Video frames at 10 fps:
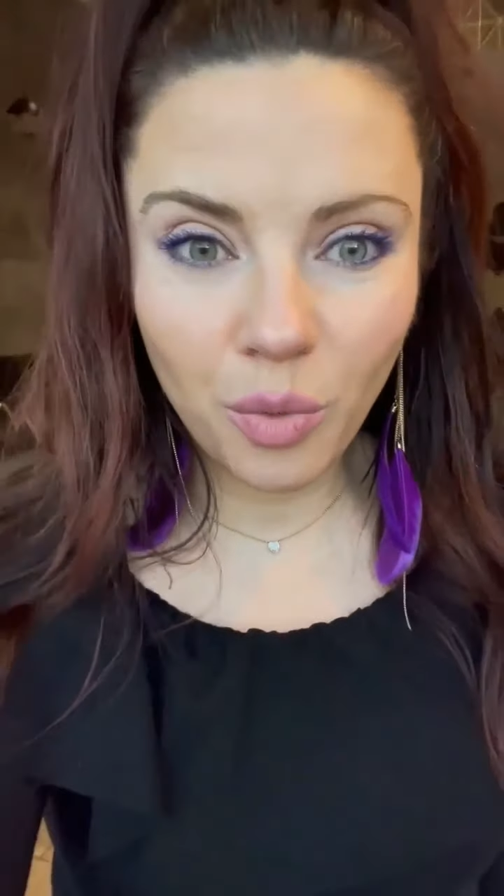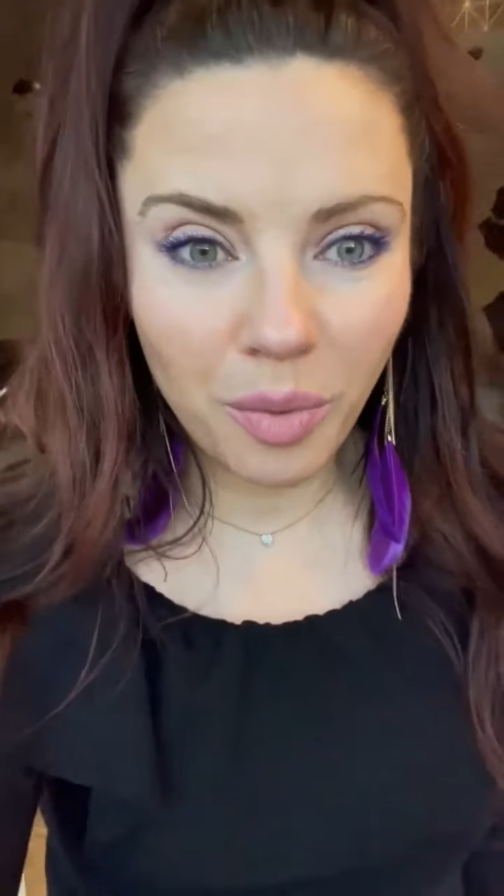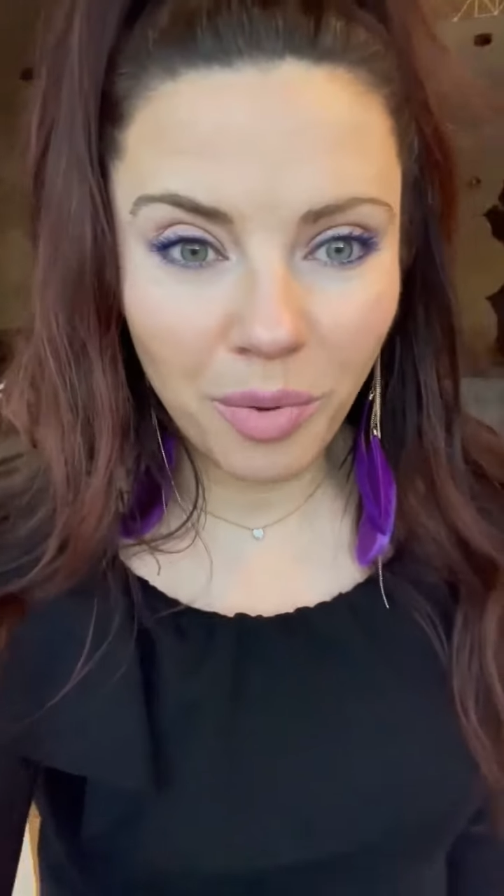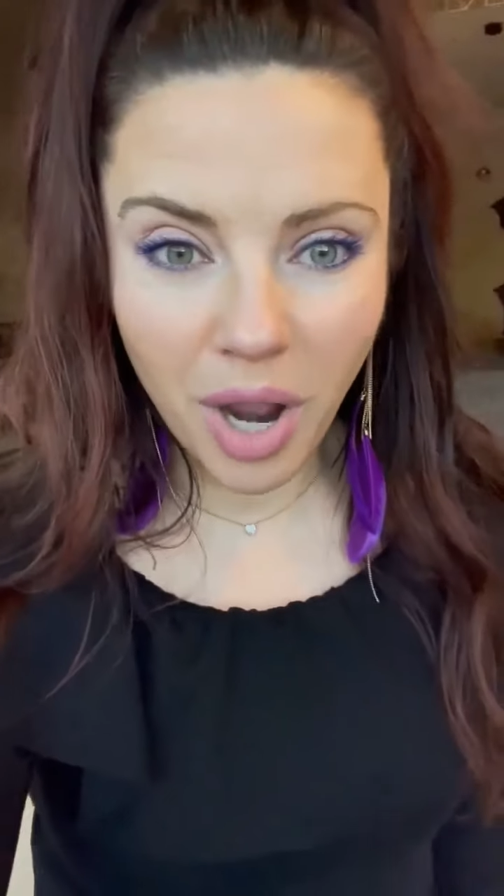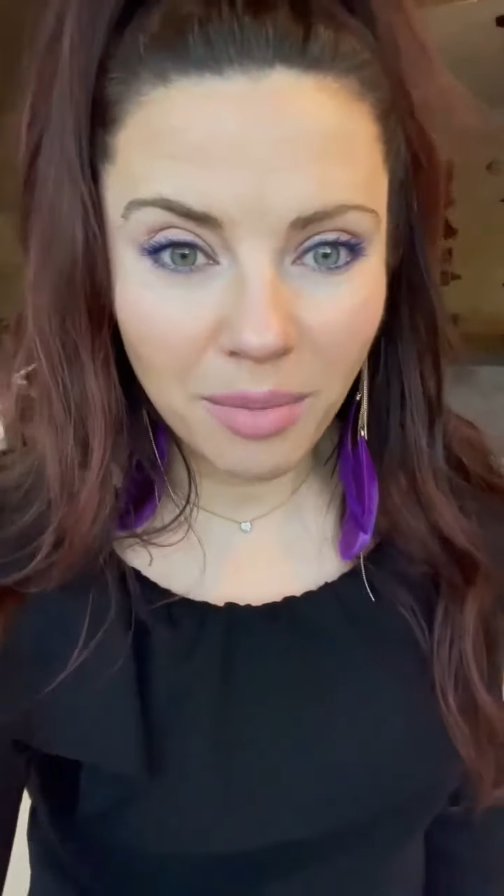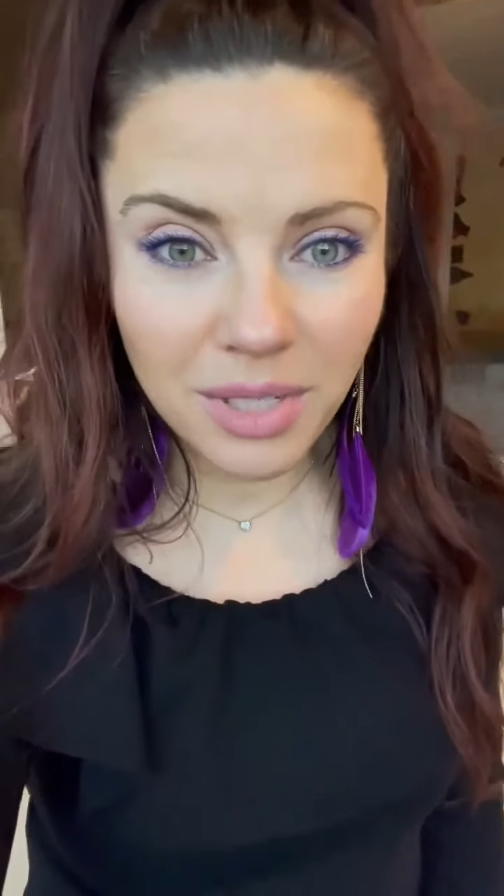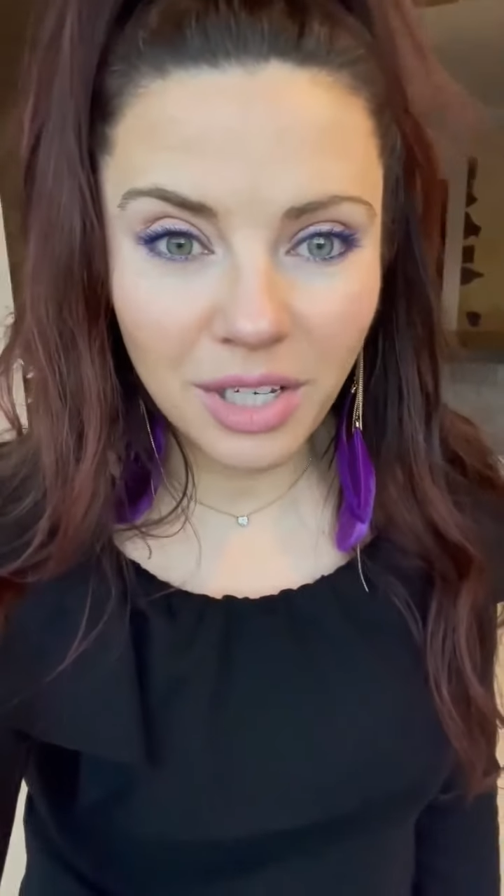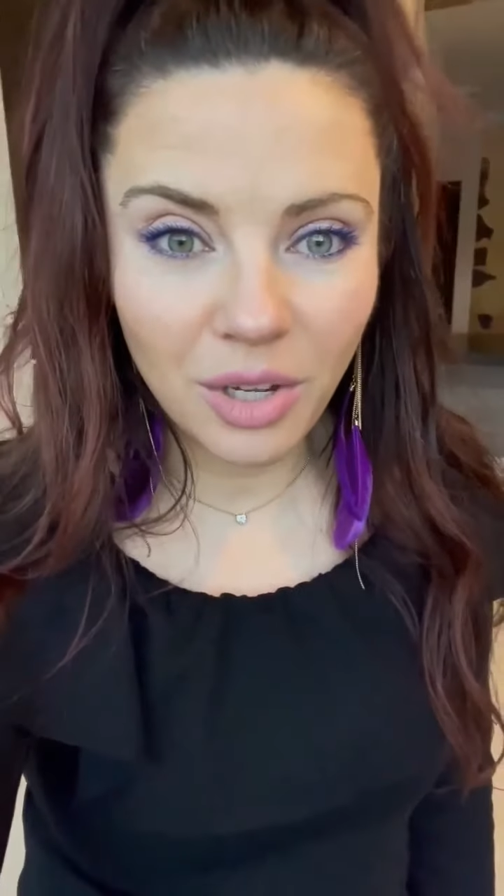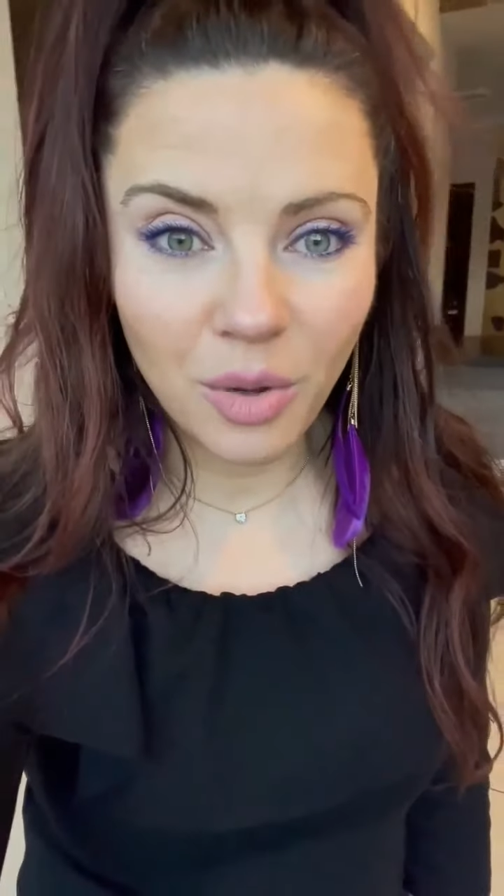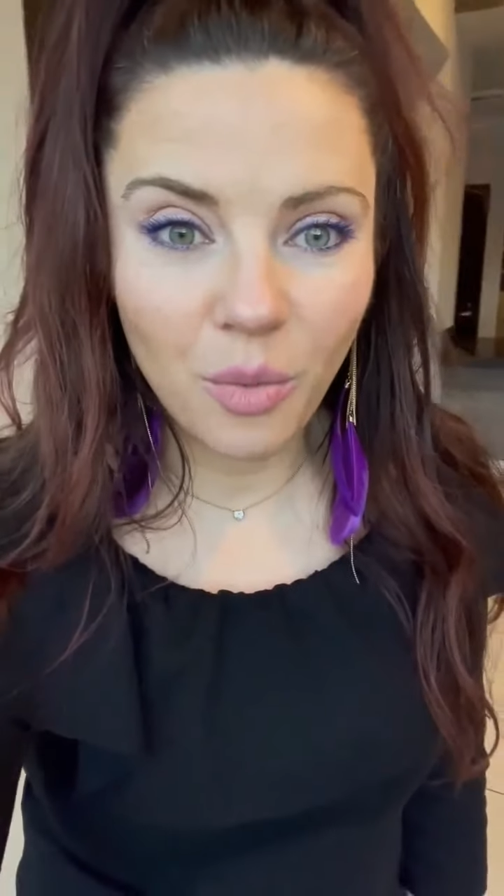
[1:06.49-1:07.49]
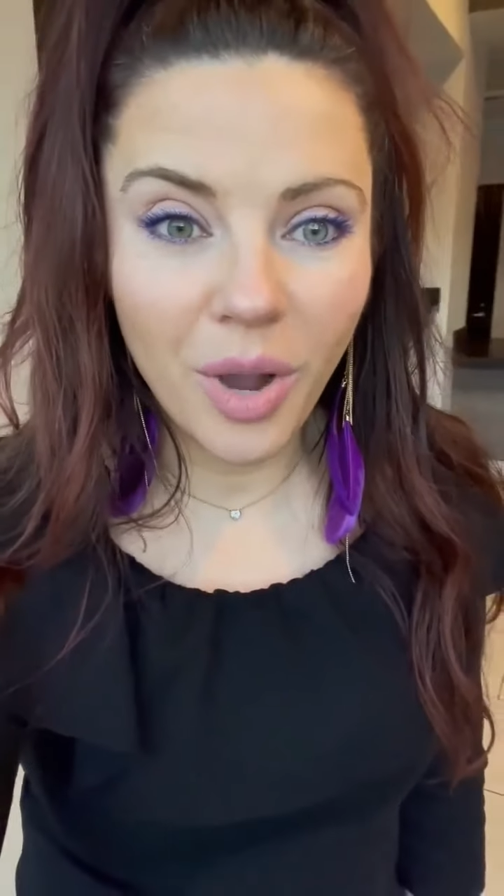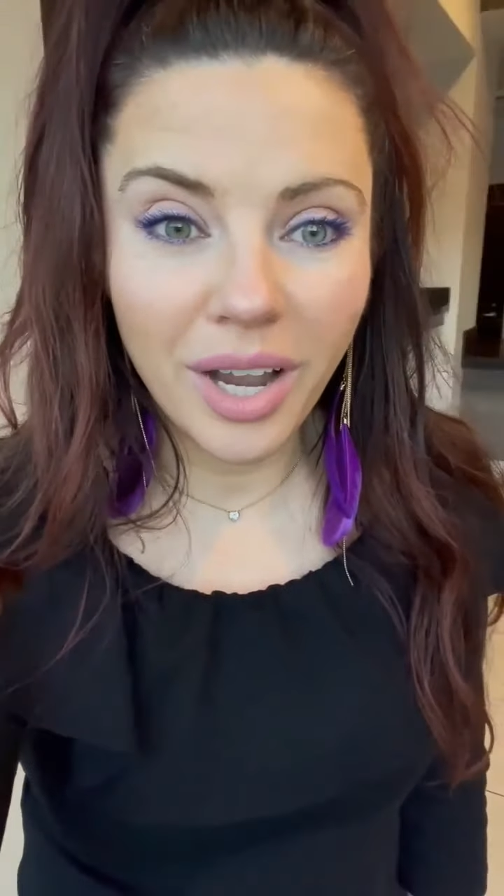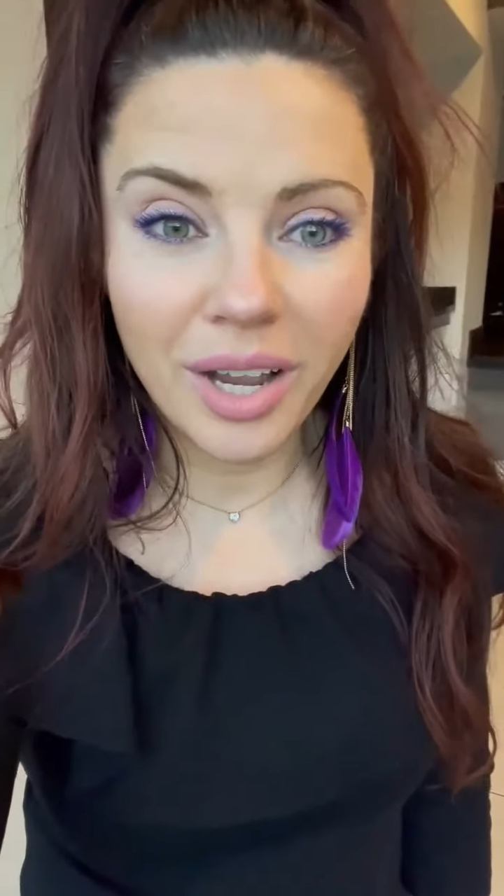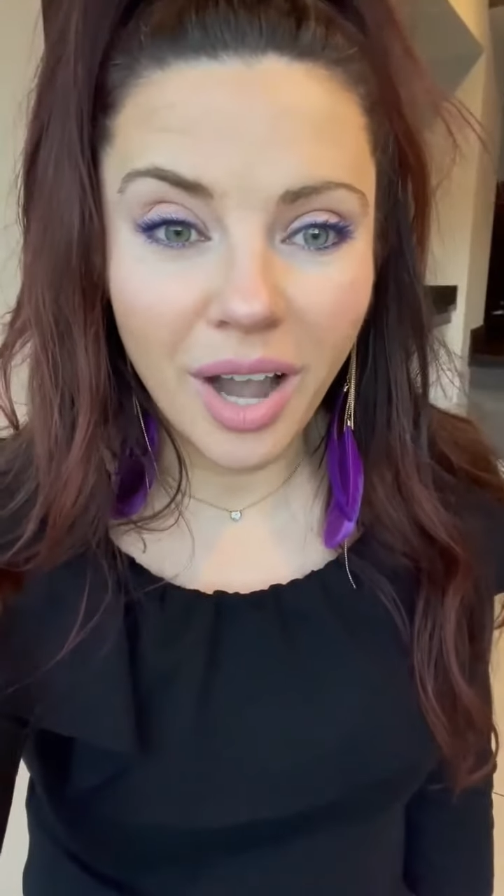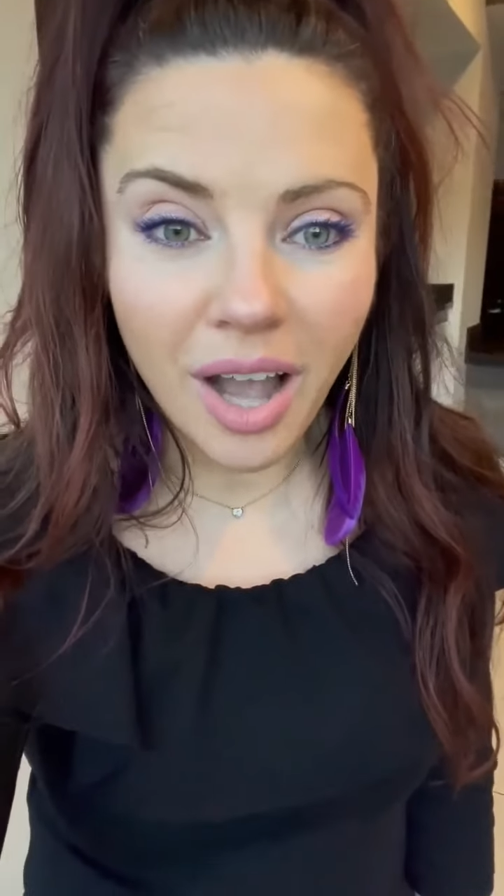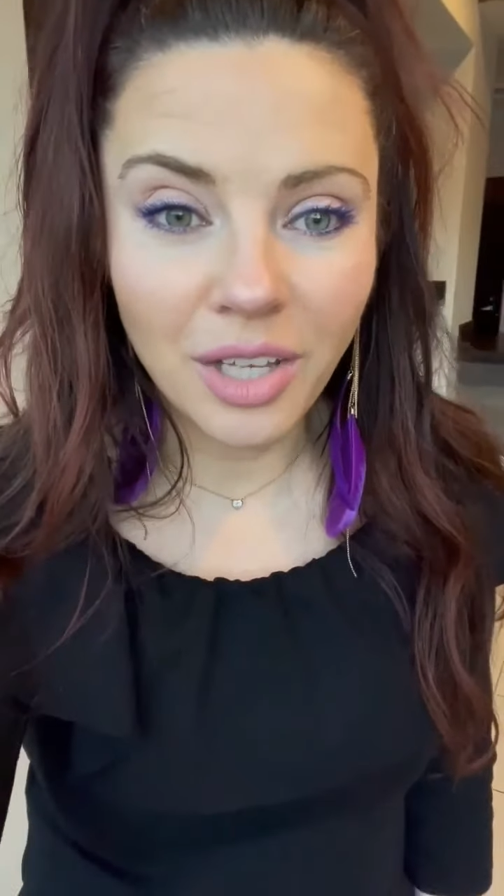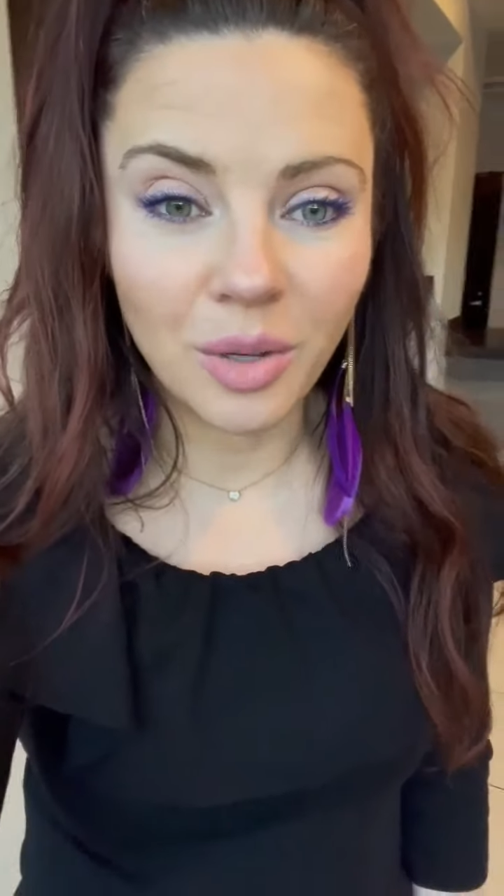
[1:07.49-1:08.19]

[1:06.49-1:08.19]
what prompted you, what got